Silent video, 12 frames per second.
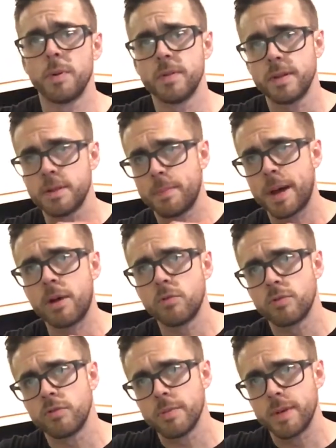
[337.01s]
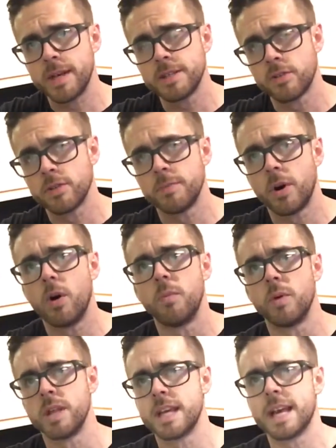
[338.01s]
and then the powdery bit is on the
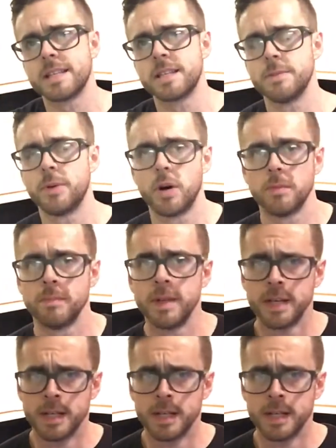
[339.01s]
bottom when you get to the bottom.